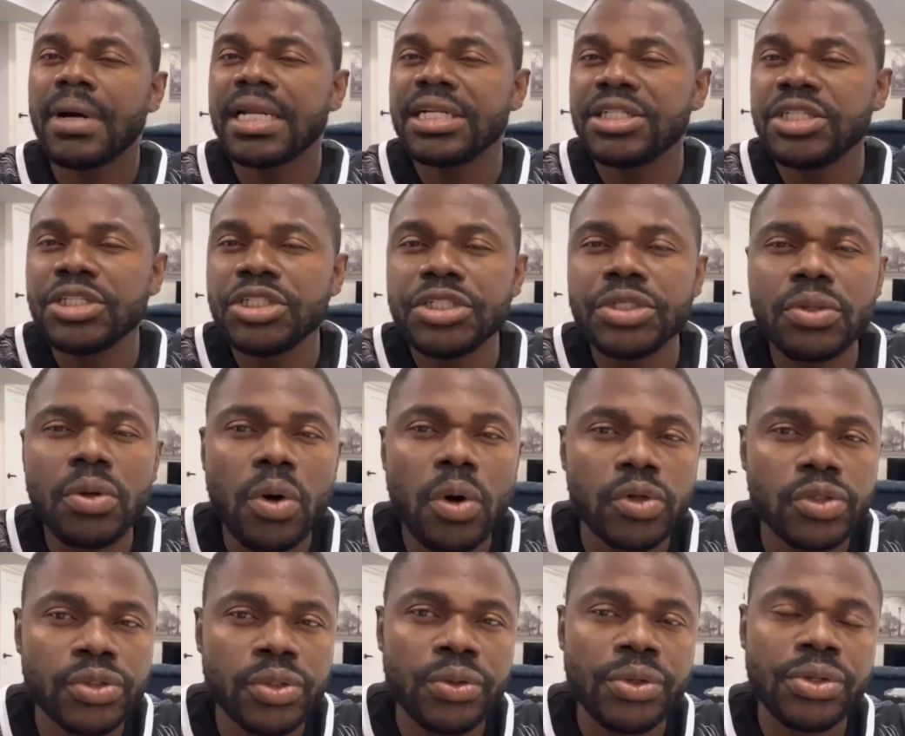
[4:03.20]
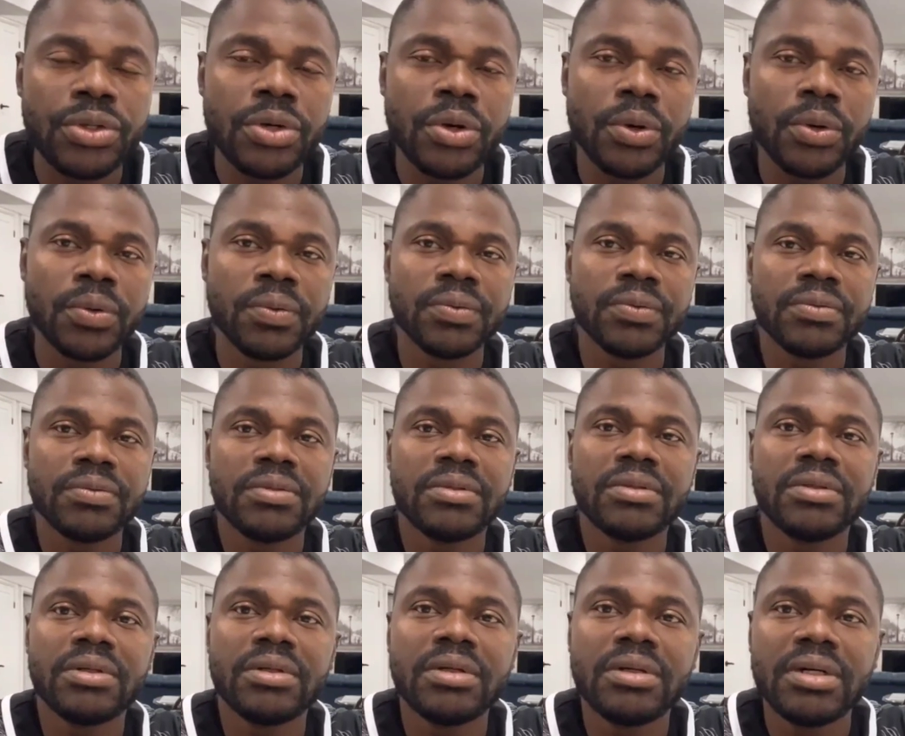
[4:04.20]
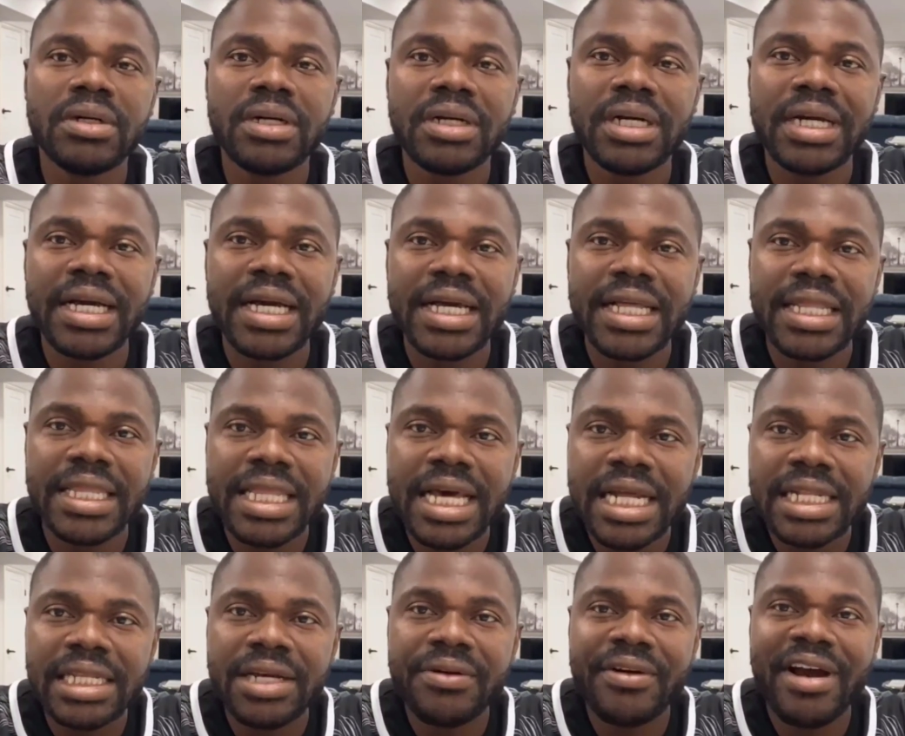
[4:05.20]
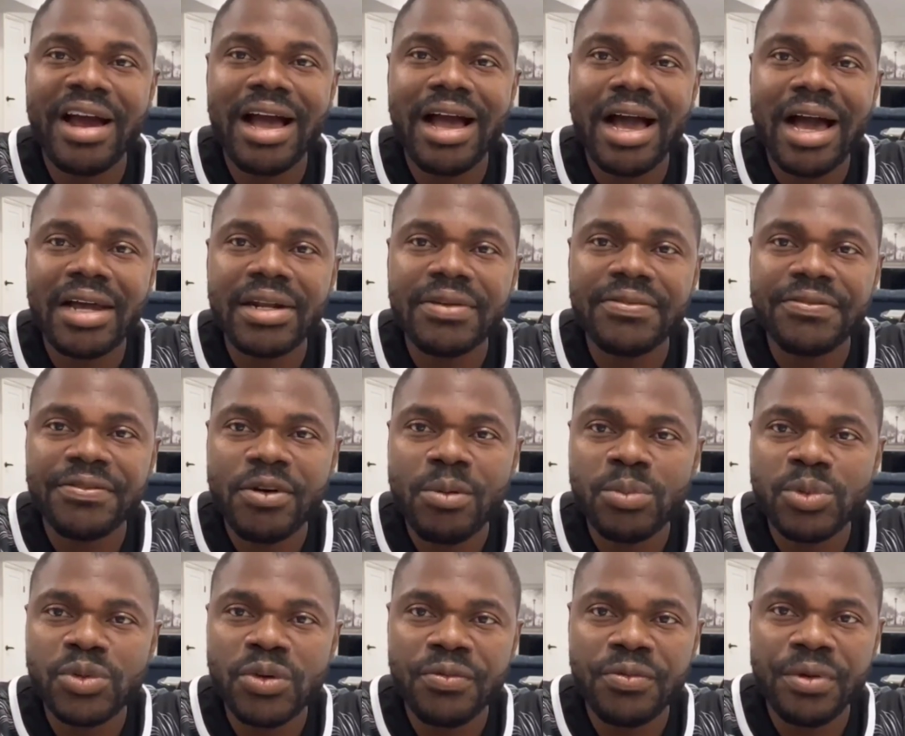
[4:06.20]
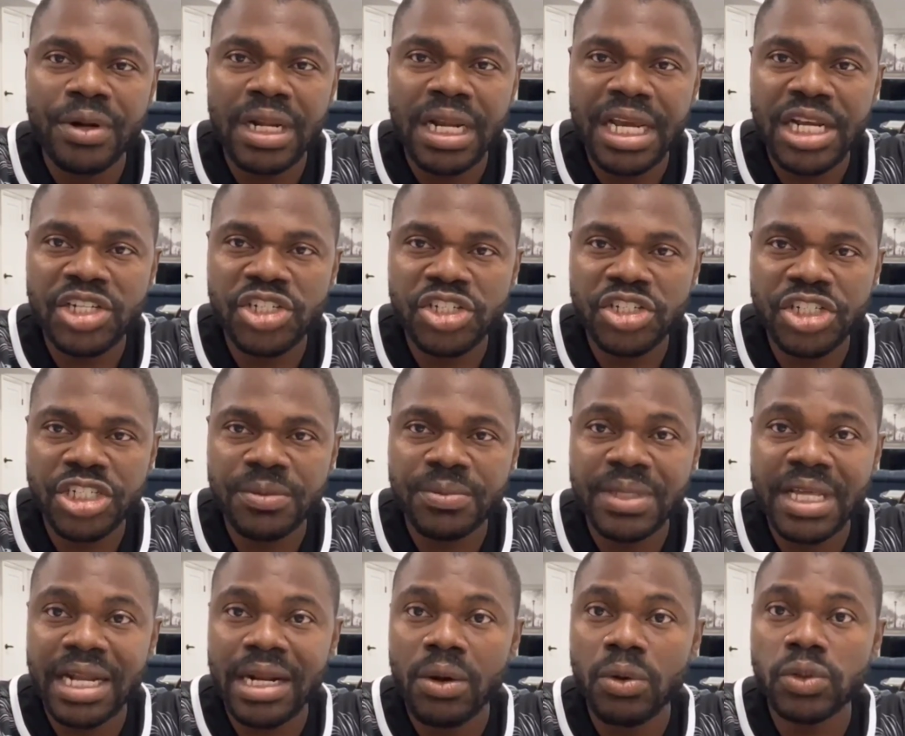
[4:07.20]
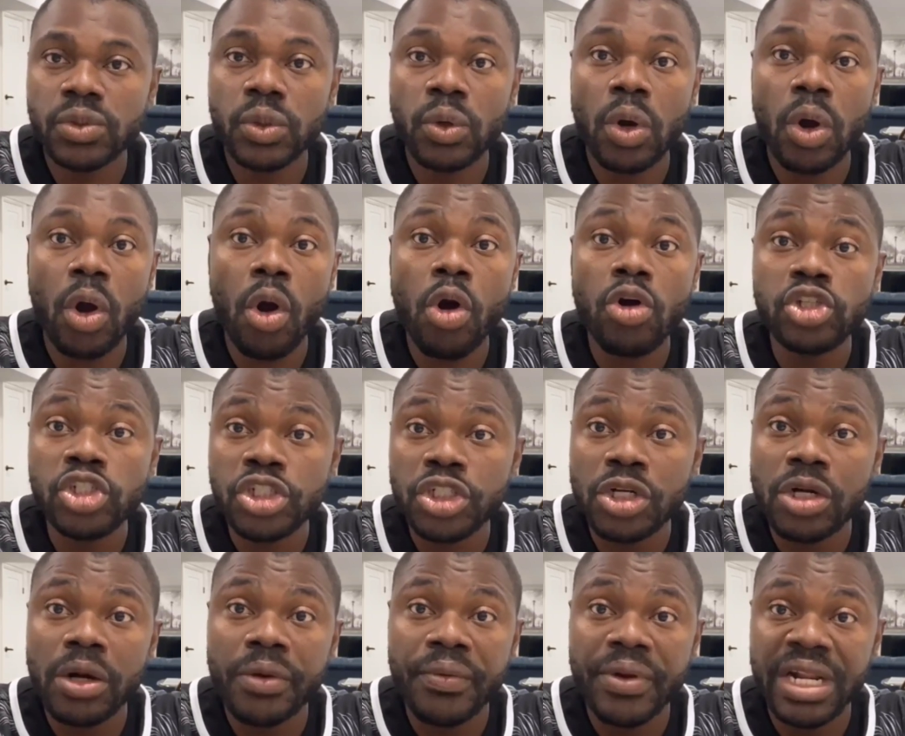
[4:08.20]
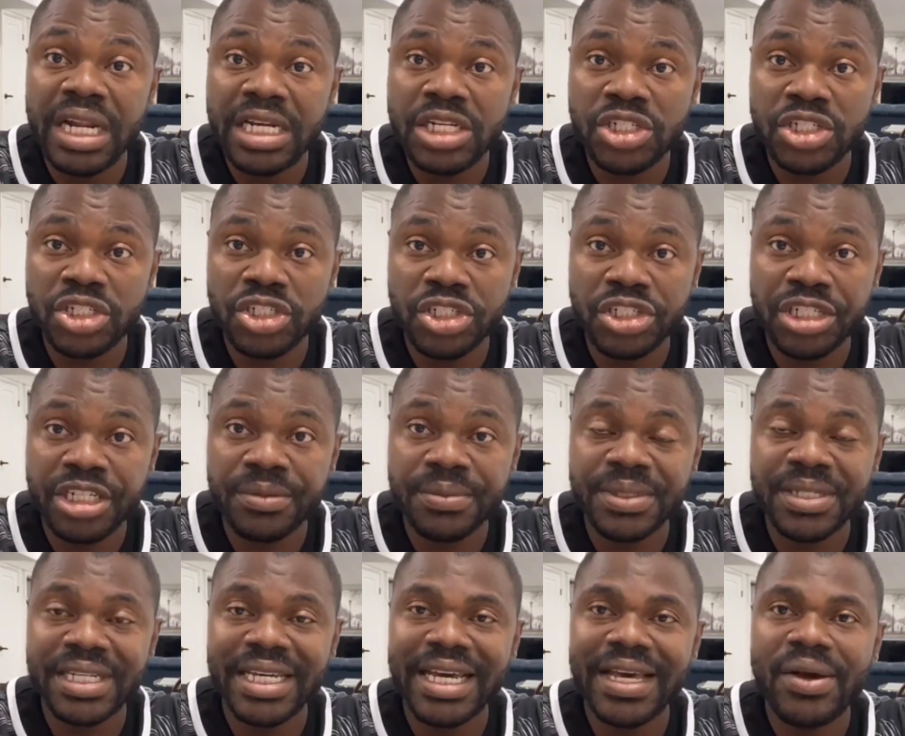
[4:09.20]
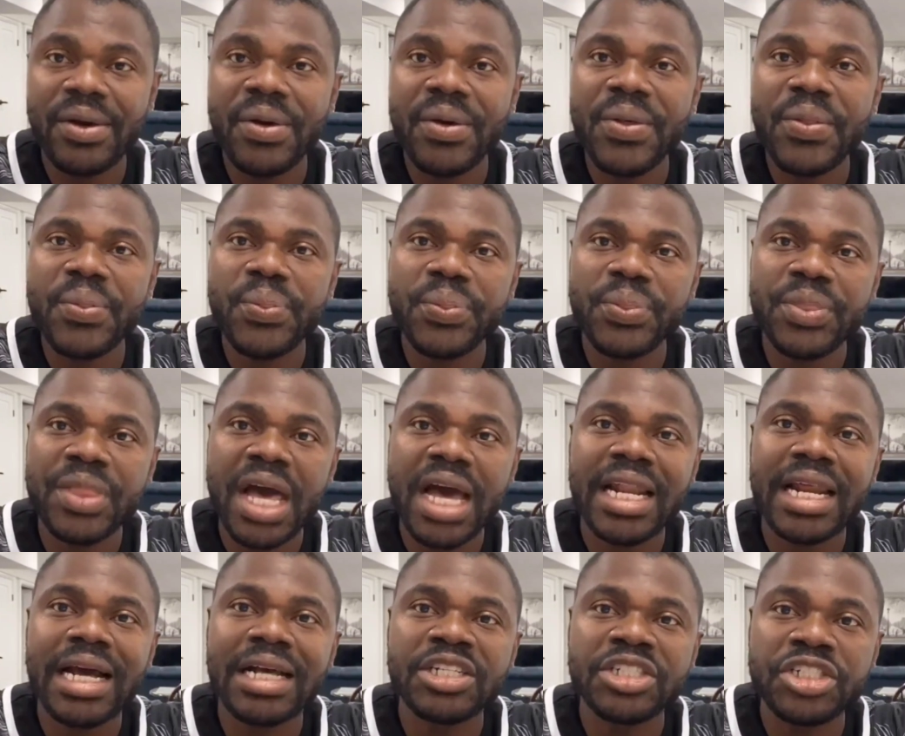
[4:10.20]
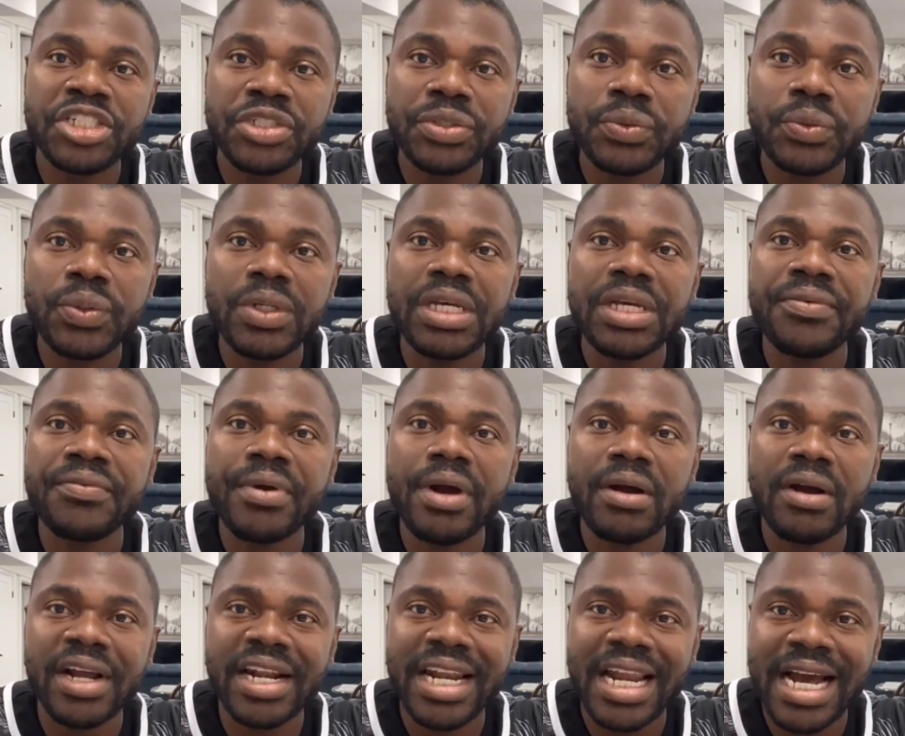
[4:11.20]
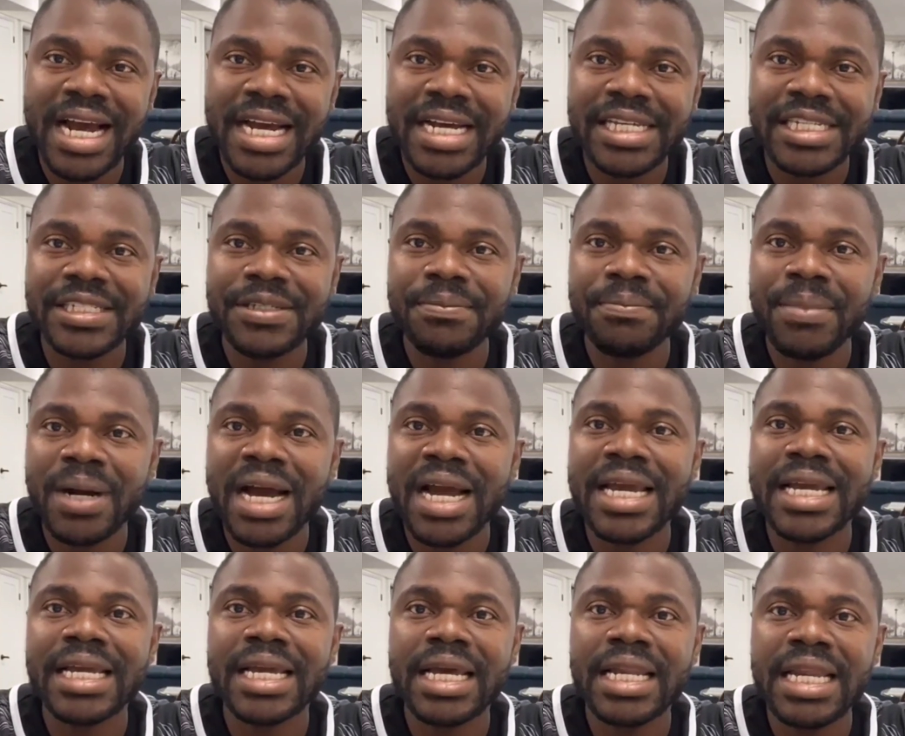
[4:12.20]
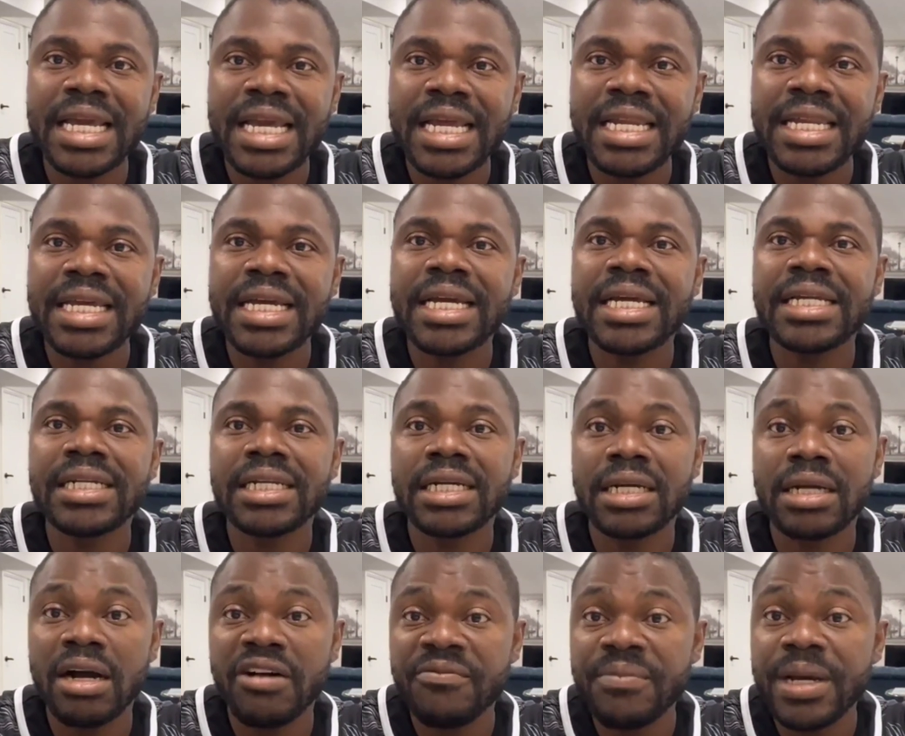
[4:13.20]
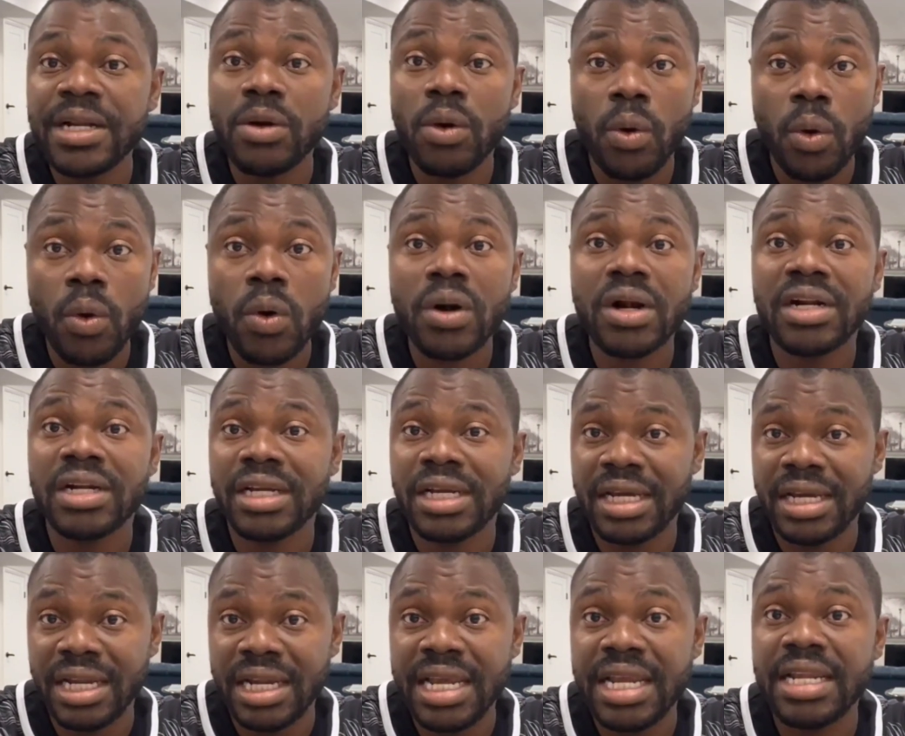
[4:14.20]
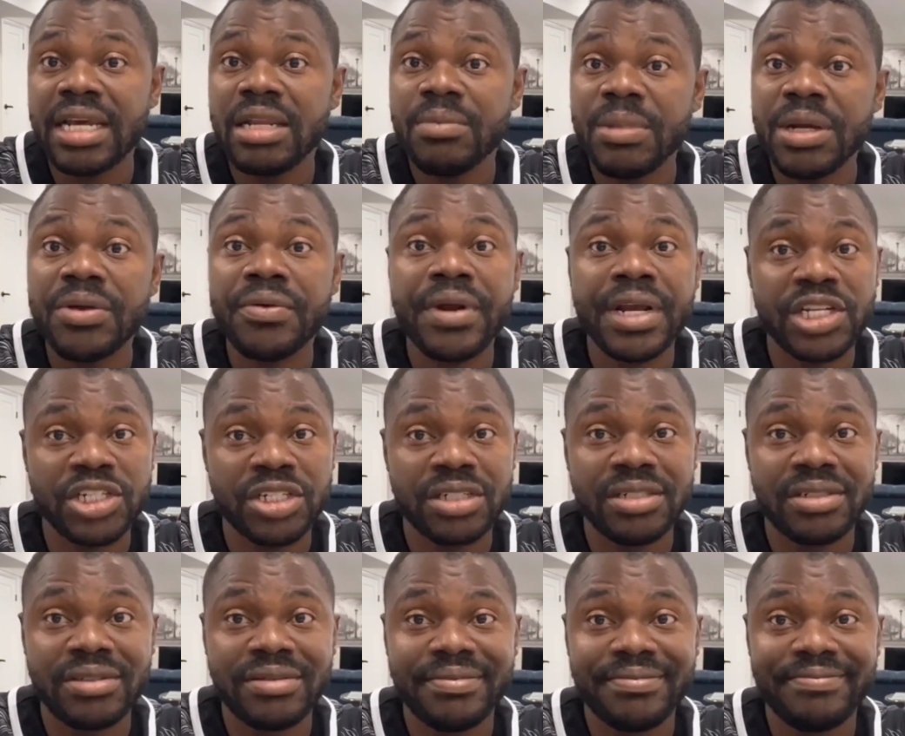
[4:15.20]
But did you also know that there are other forms of relationship that are also conjugal relationships that are duly recognized by Canadian government or the Canadian immigration?